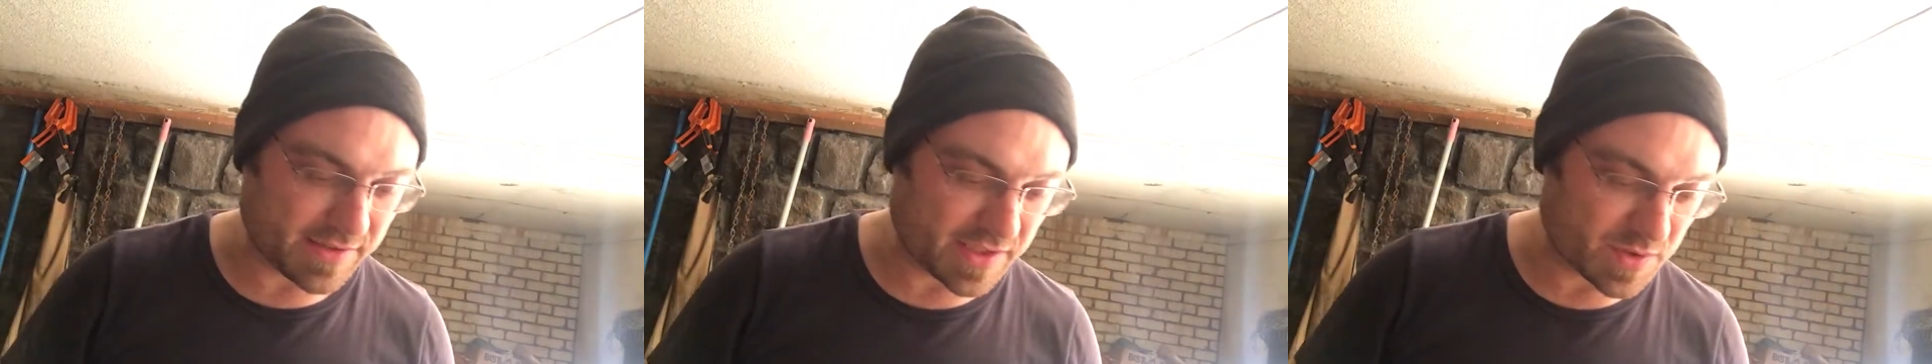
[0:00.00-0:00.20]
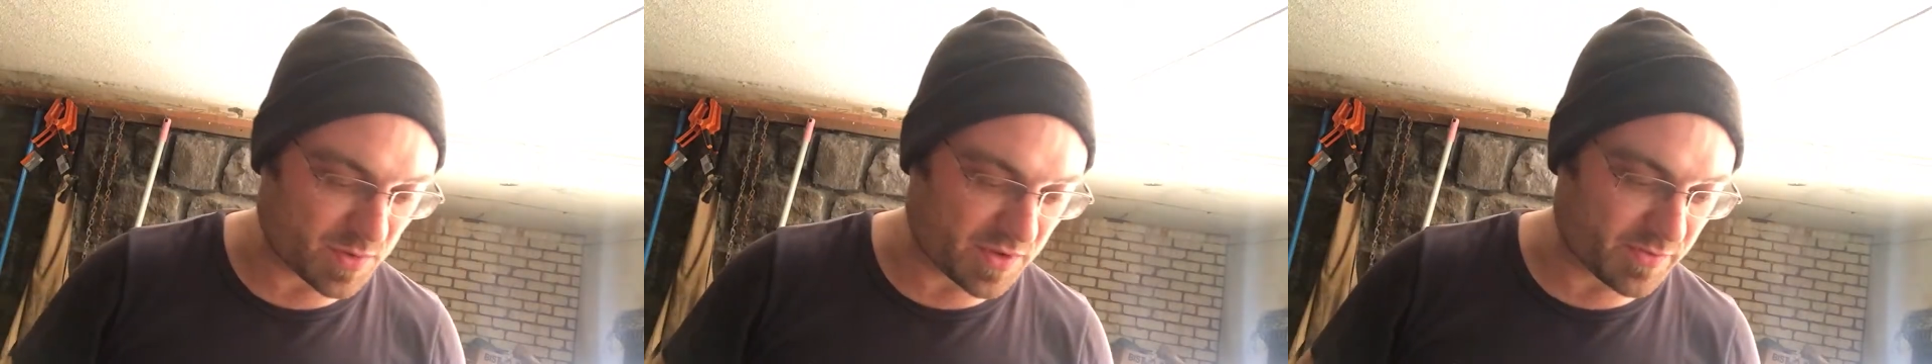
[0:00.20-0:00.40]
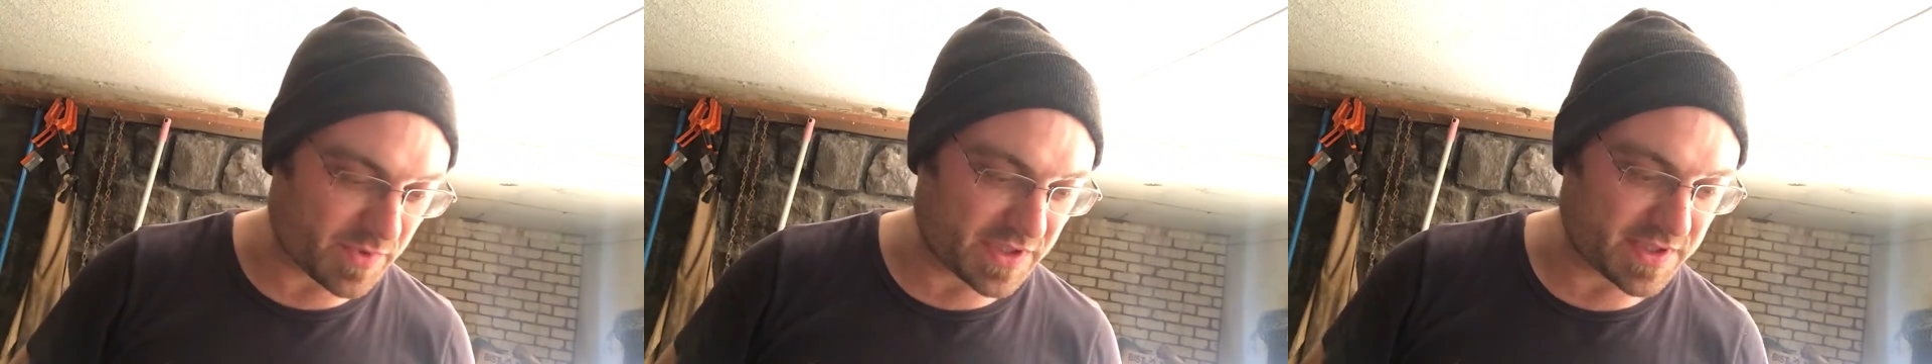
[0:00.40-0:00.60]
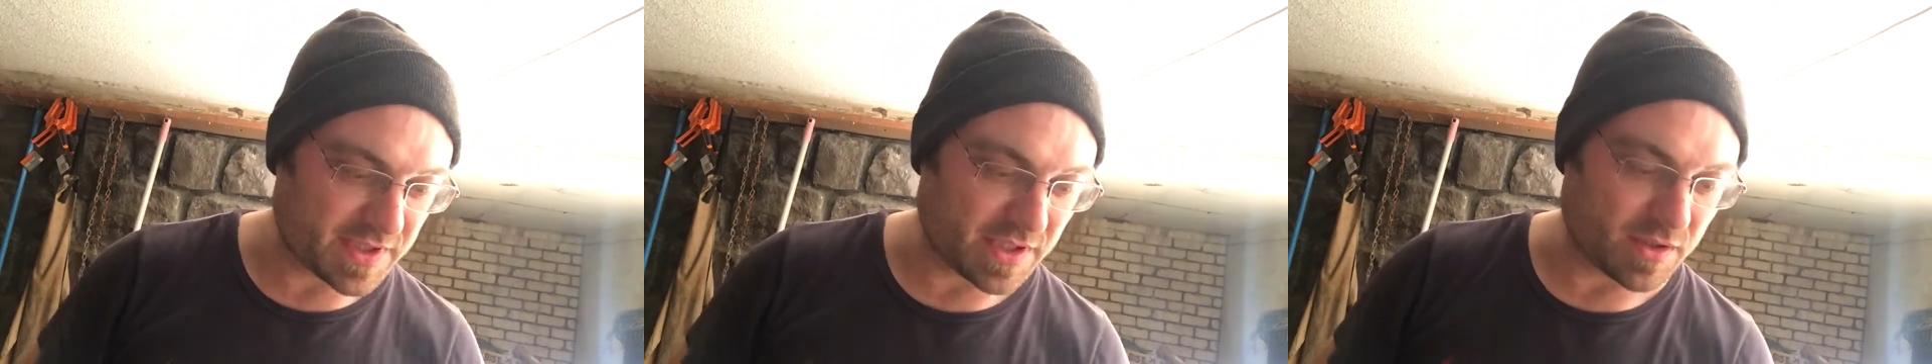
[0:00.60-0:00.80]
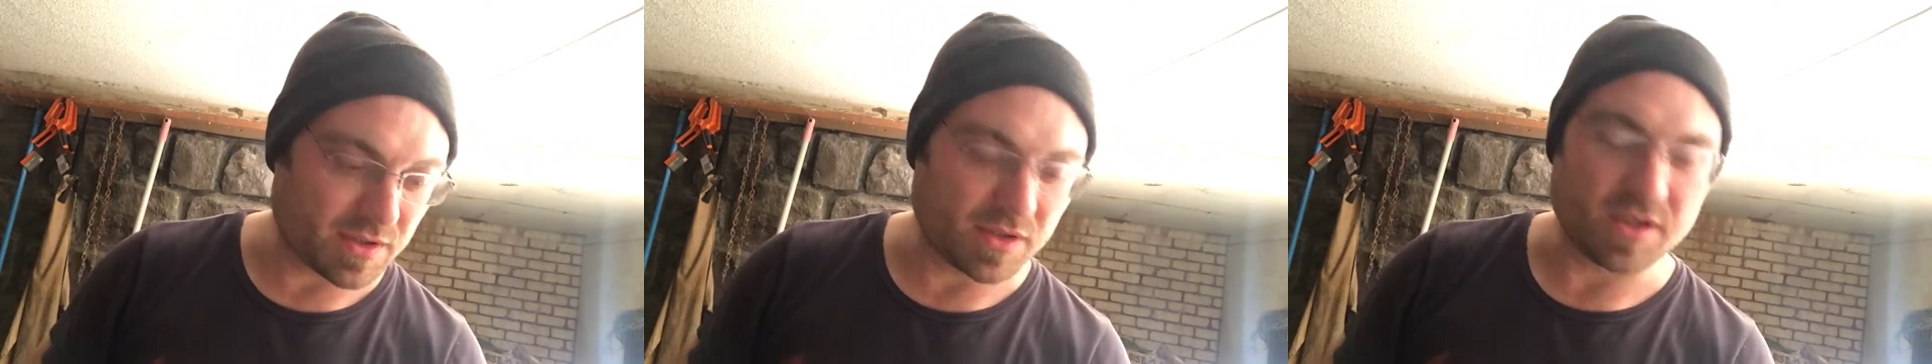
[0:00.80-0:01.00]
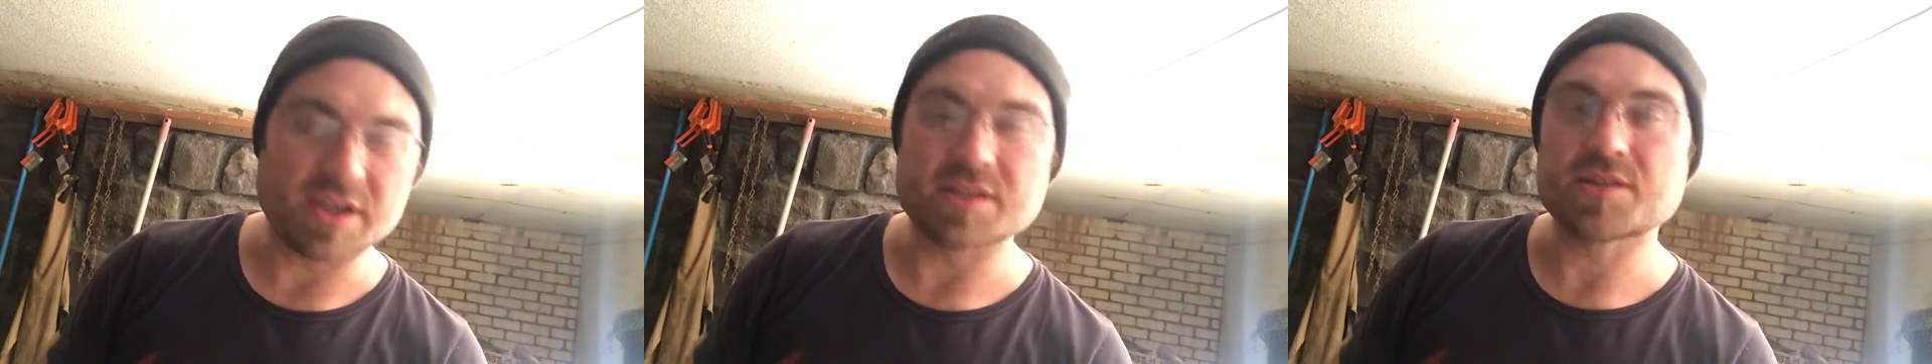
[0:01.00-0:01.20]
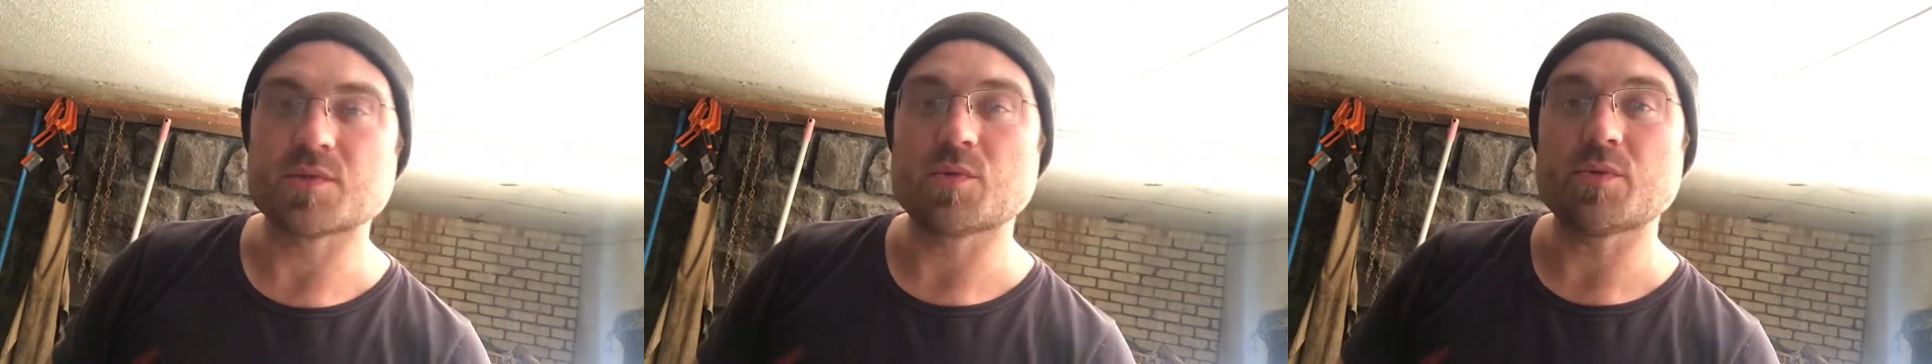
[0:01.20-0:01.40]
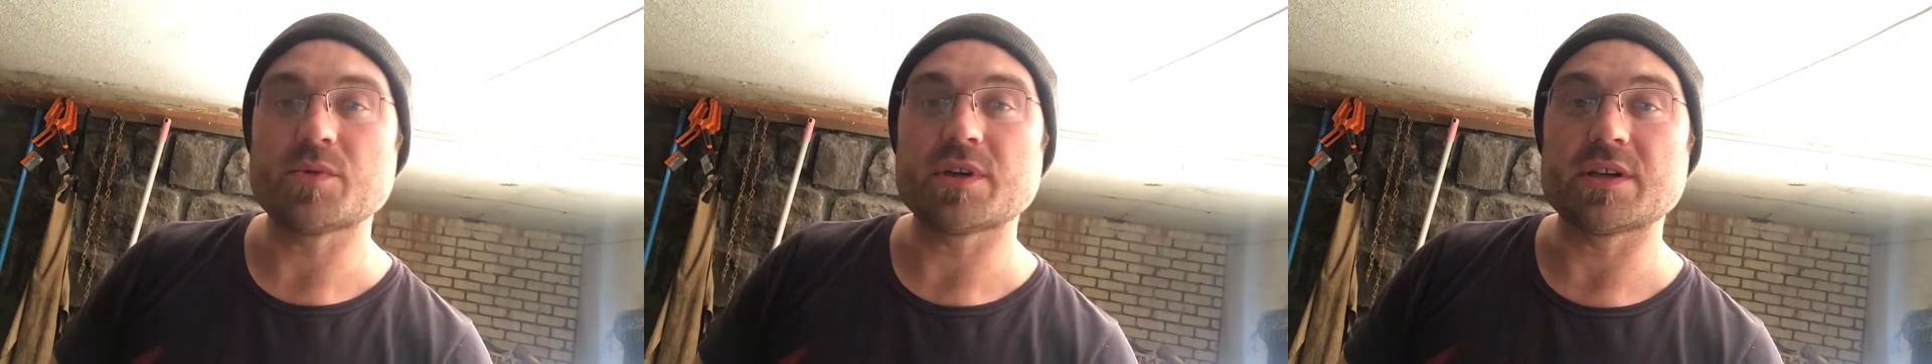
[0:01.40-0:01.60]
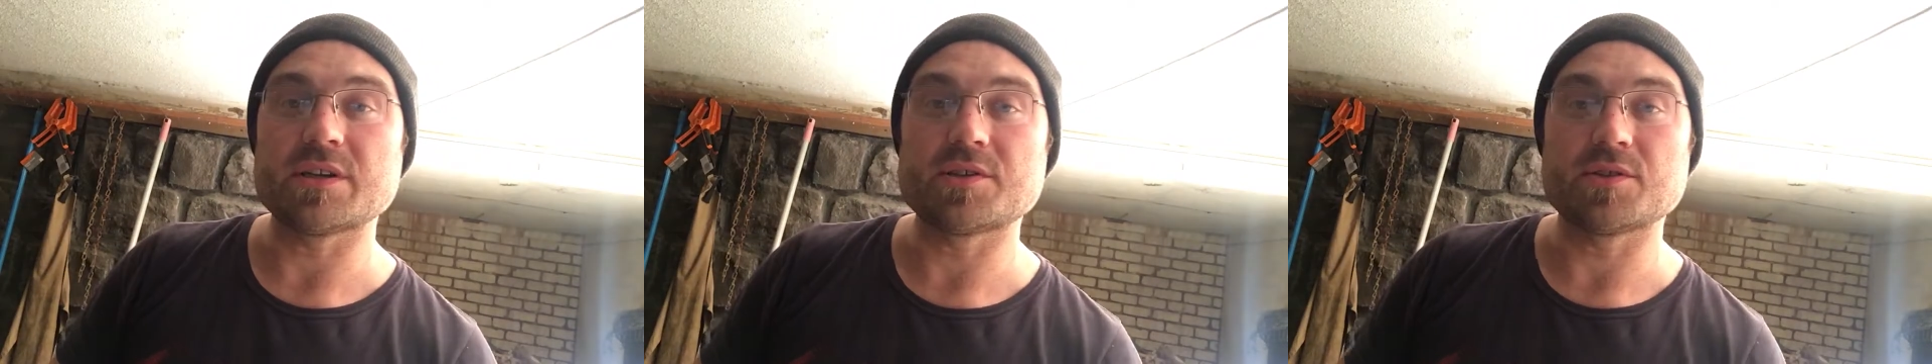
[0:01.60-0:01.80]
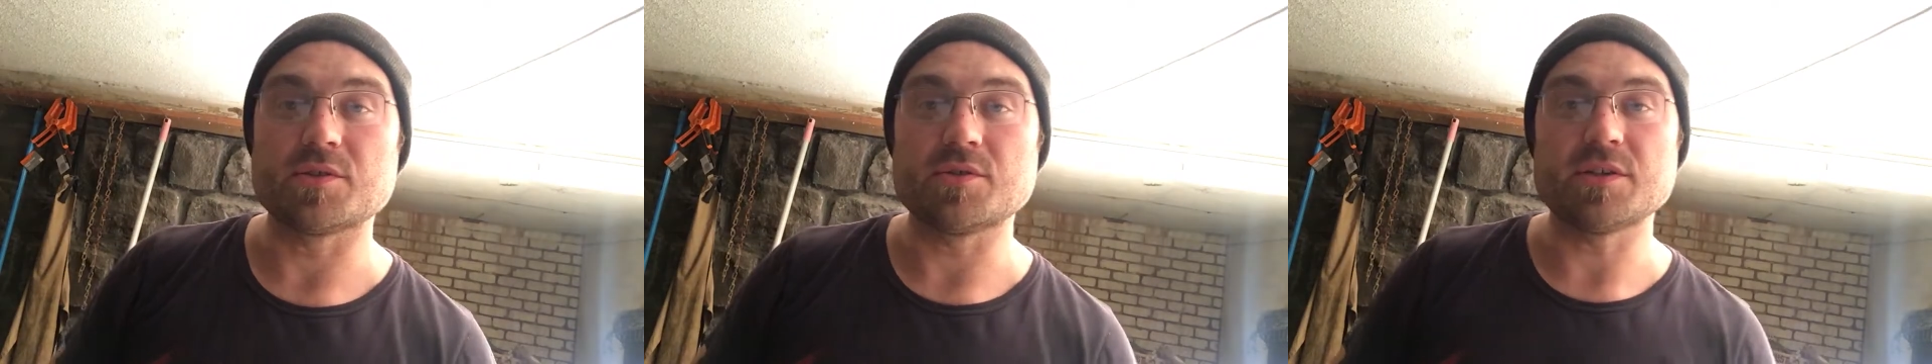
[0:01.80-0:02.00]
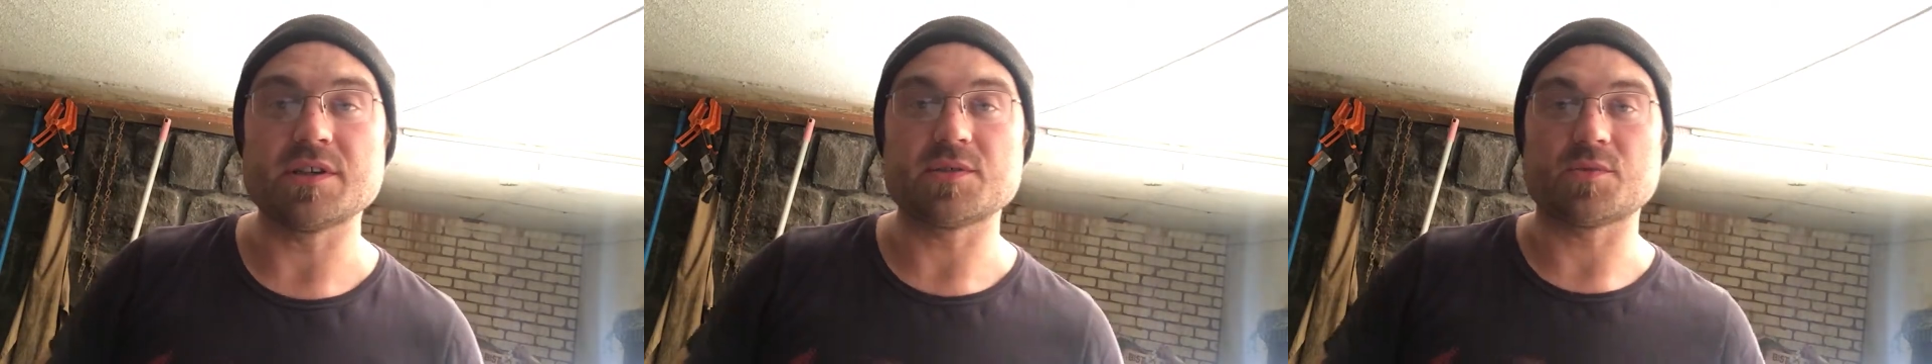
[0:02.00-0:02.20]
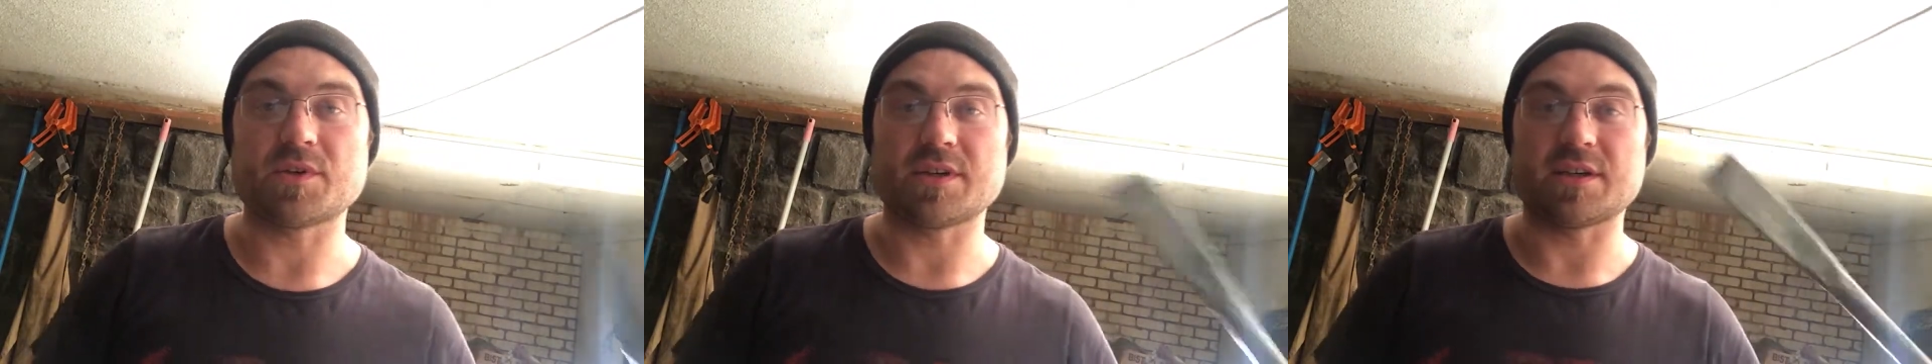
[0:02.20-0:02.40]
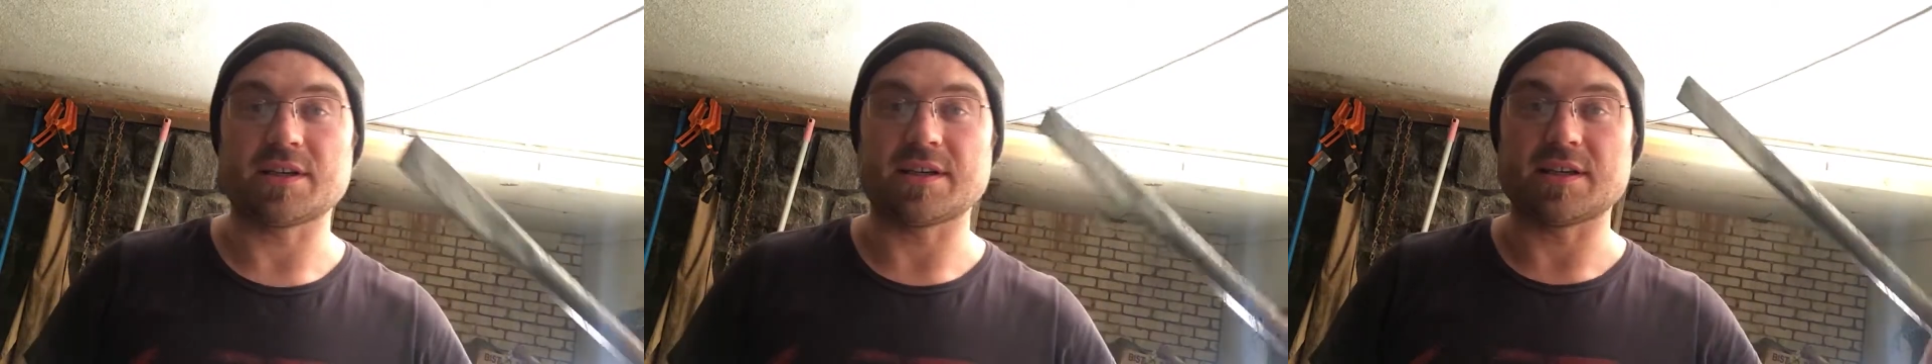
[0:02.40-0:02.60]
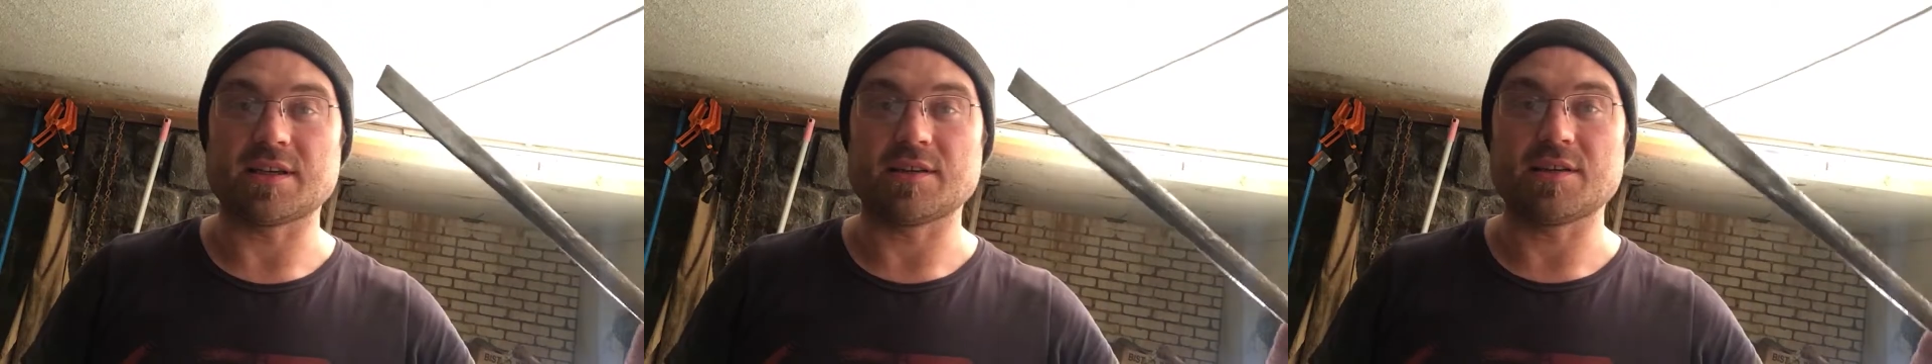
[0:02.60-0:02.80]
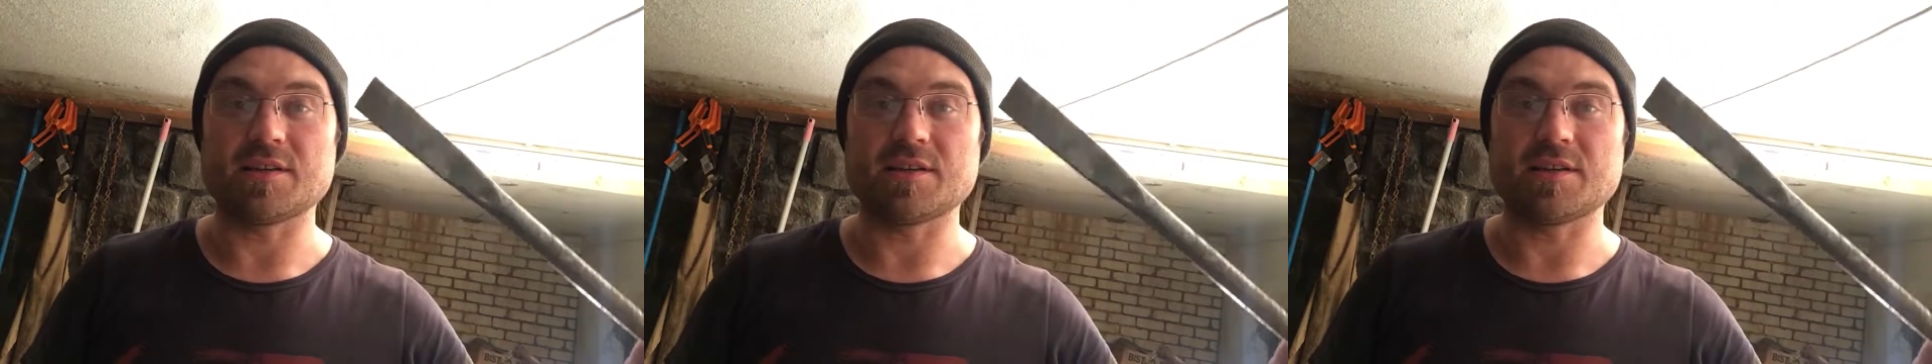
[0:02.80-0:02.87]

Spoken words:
That's what I've been seeing online. So what we're going to do is we're going to get